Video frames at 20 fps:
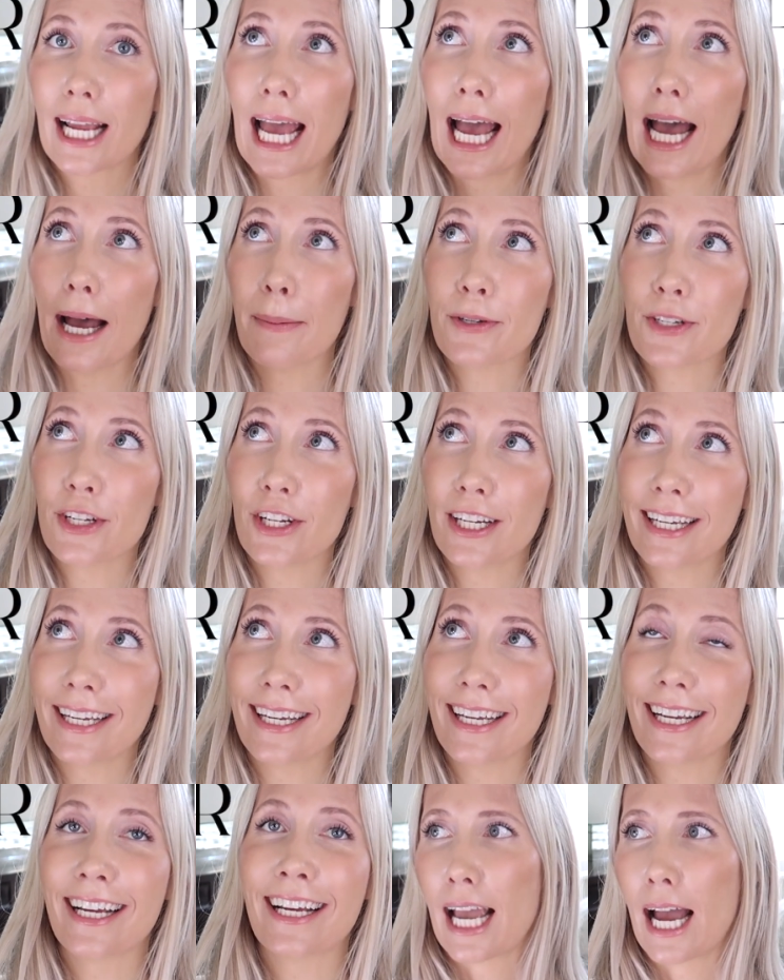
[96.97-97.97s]

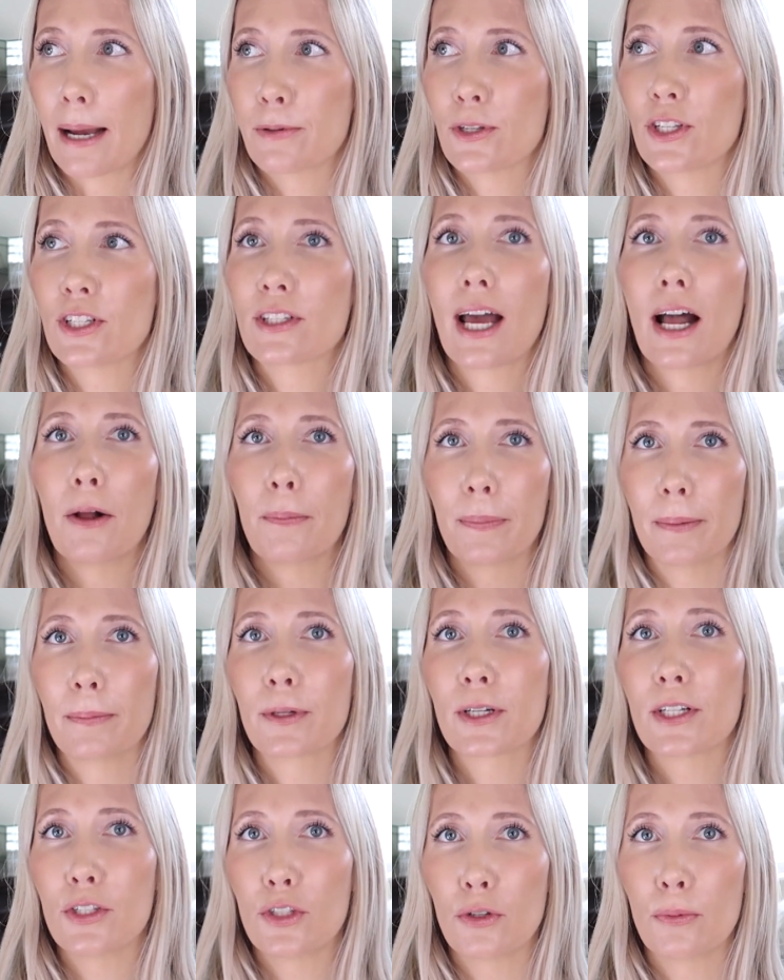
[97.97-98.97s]
captioning. Captions help people
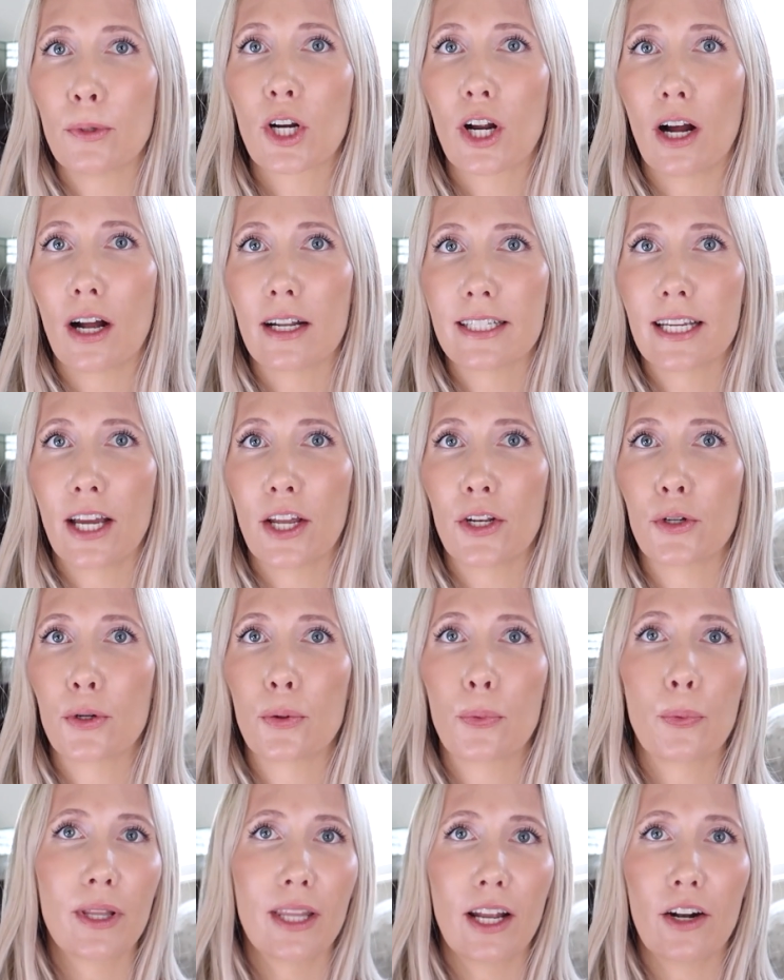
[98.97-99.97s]
consume your content
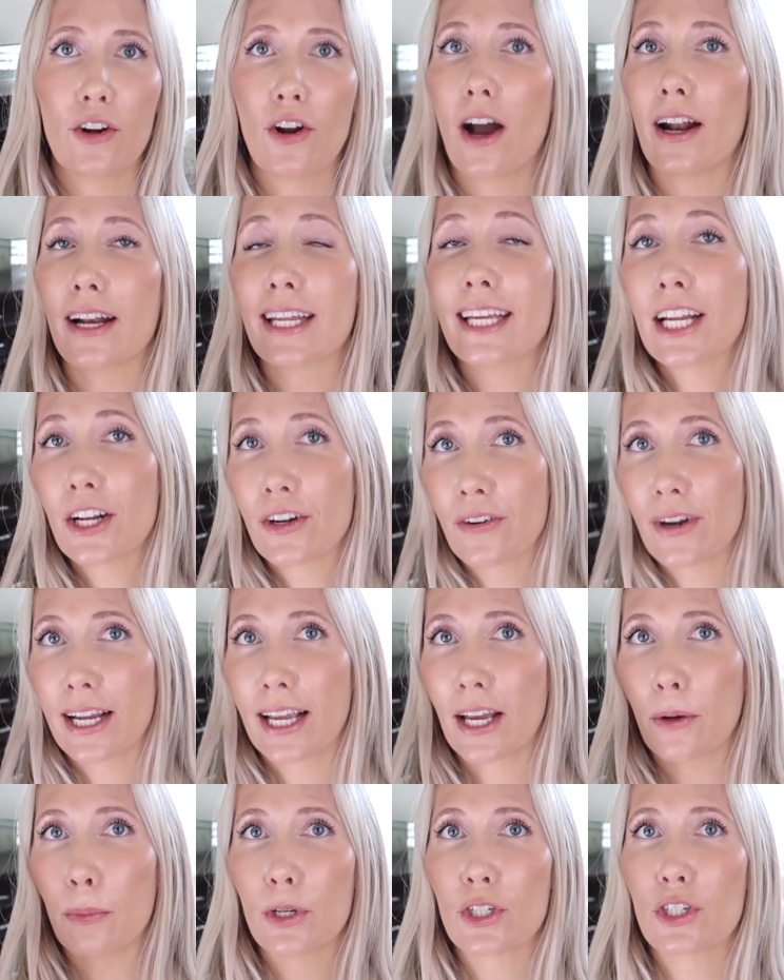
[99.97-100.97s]
when they're not hearing
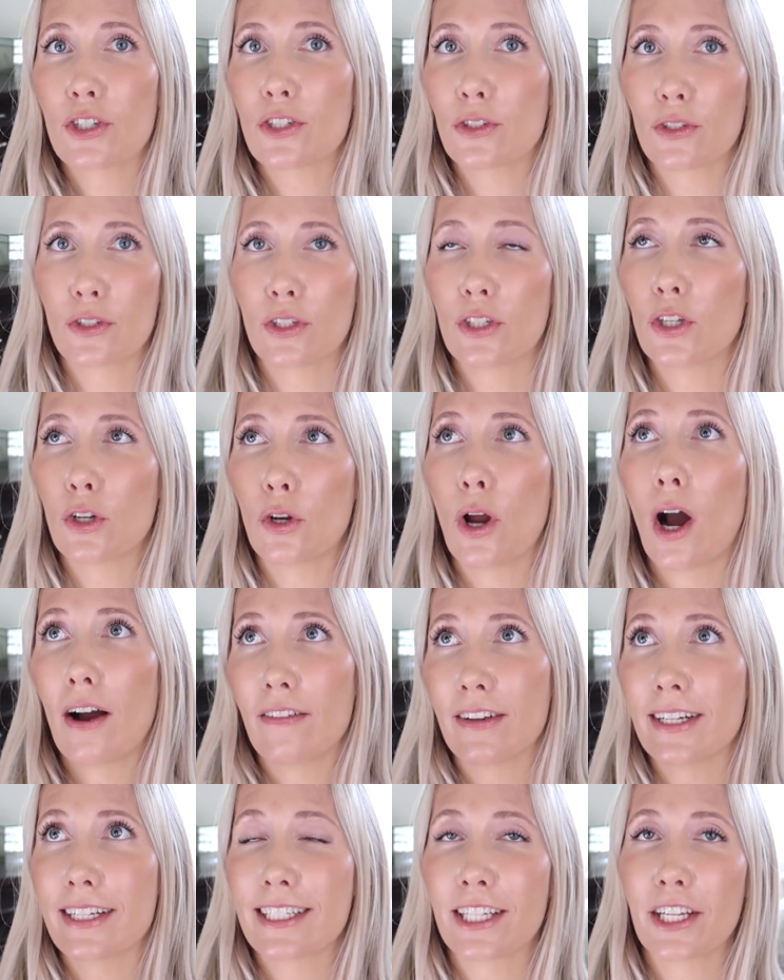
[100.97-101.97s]
it, which is
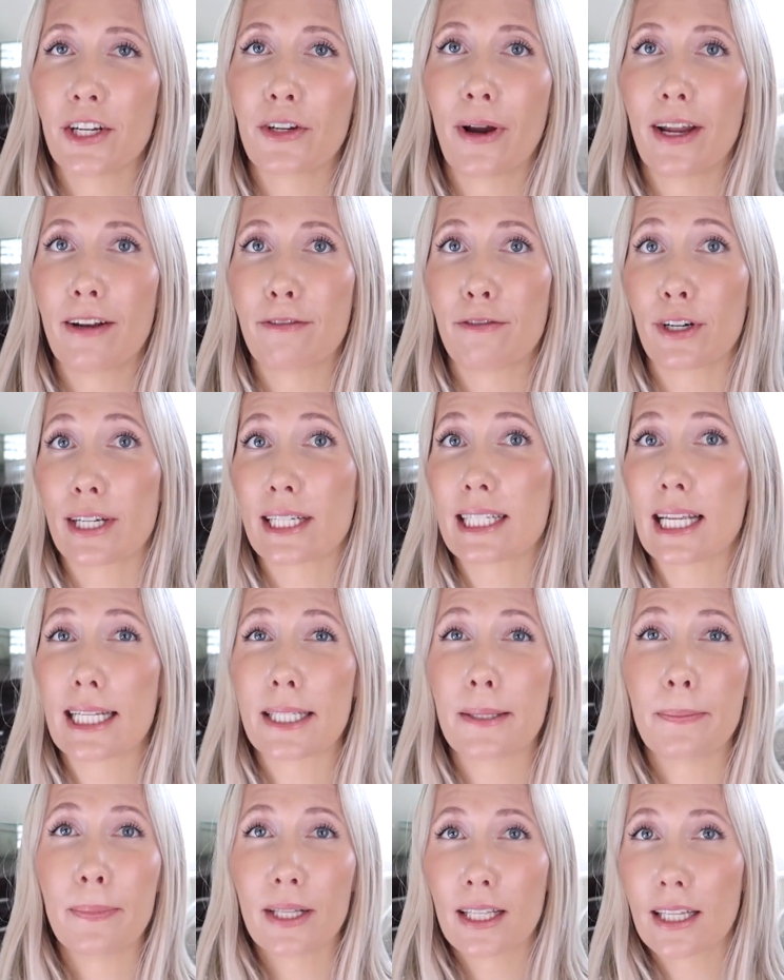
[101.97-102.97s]
obviously great for
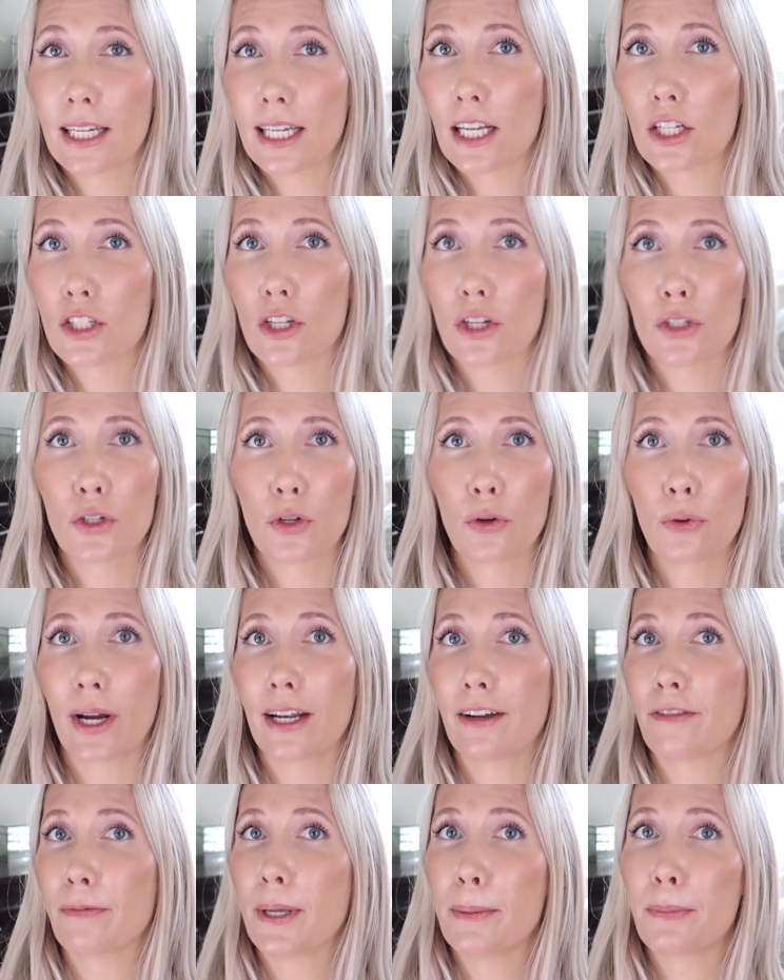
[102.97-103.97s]
accessibility. It's also great
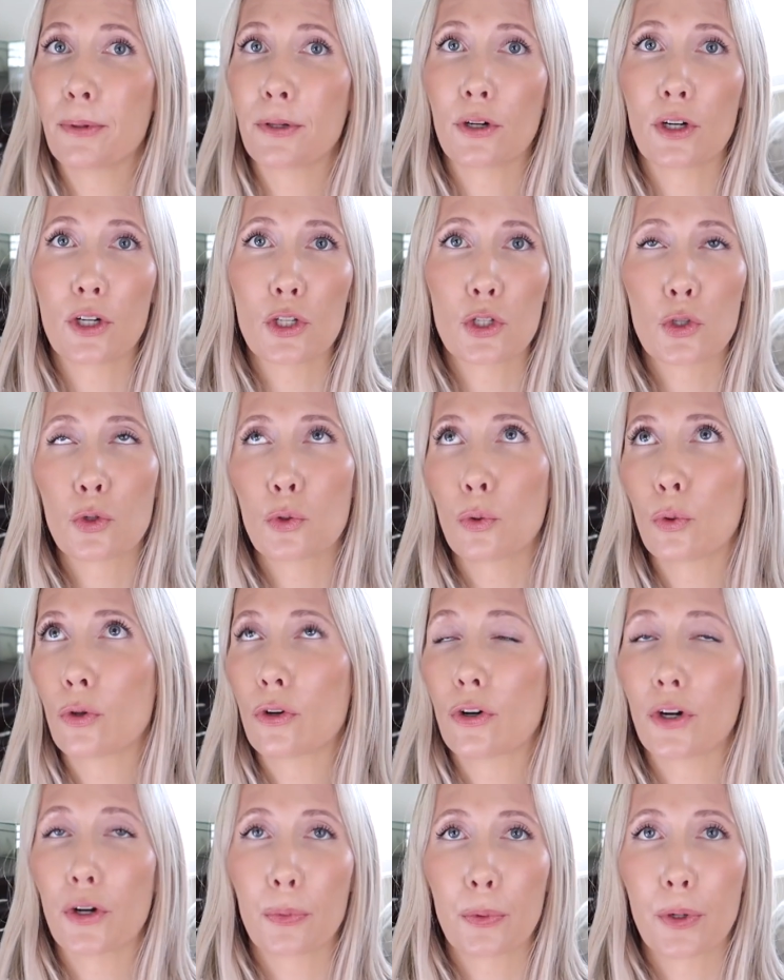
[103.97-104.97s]
if people are in school
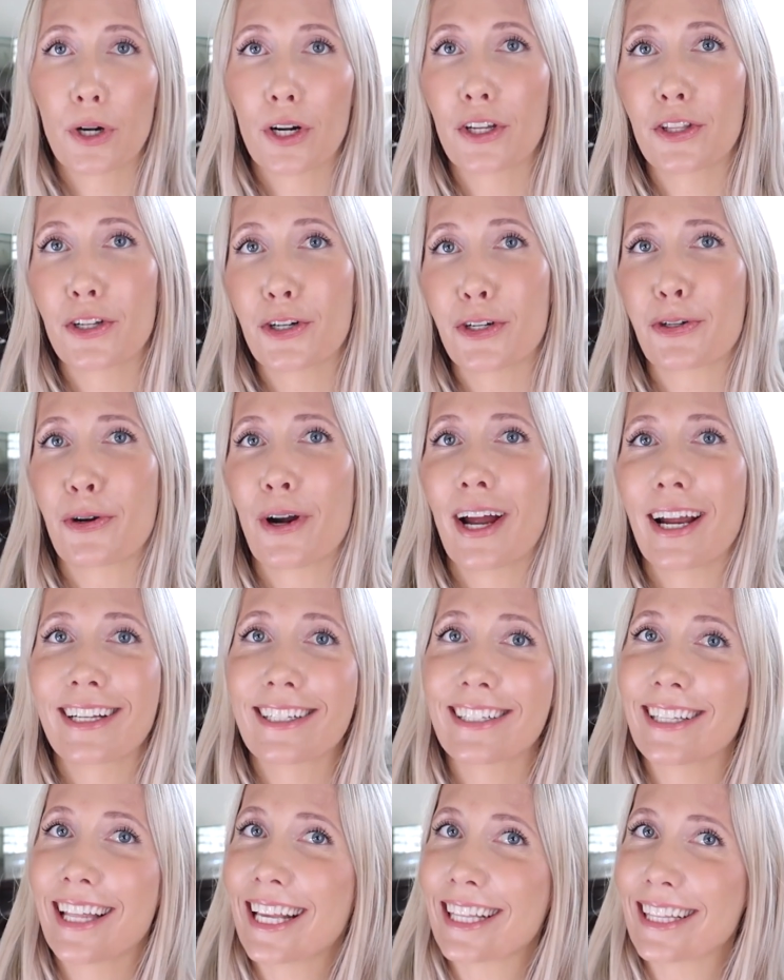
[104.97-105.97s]
or in work and they're trying
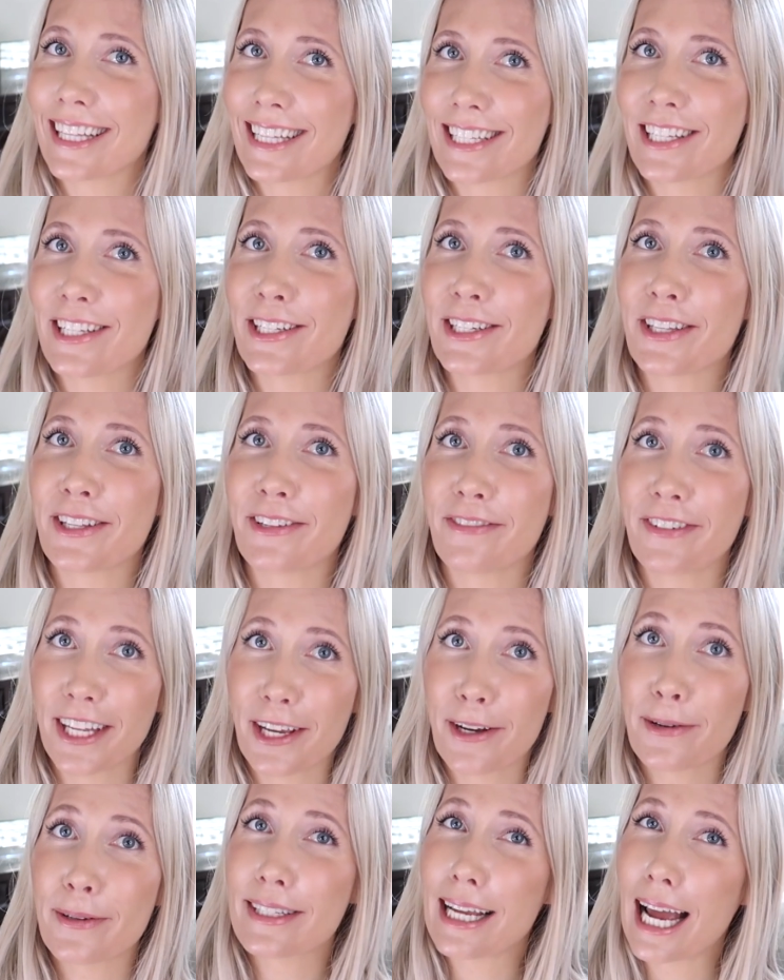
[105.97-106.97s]
to like listen to the
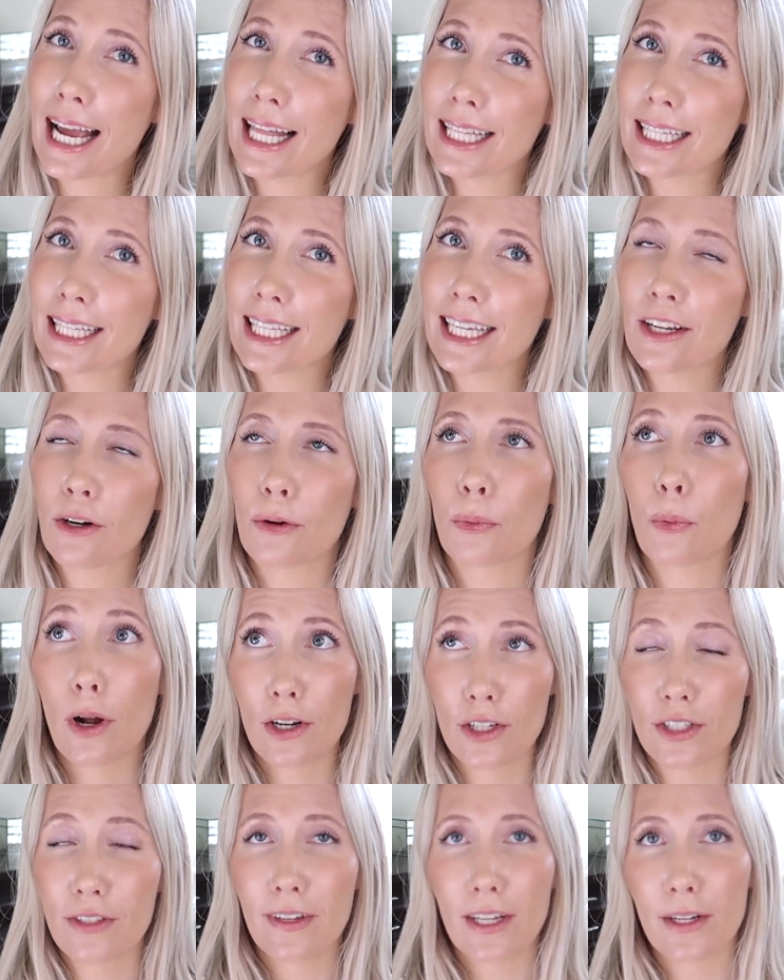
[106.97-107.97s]
video silently or
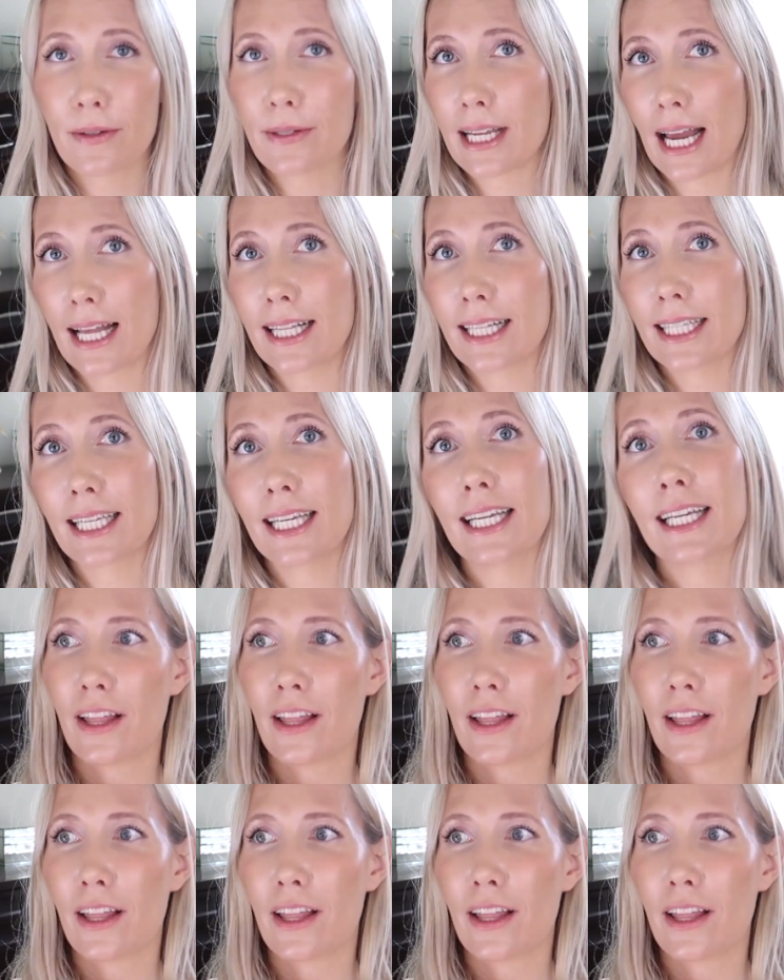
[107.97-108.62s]
watch the video silently.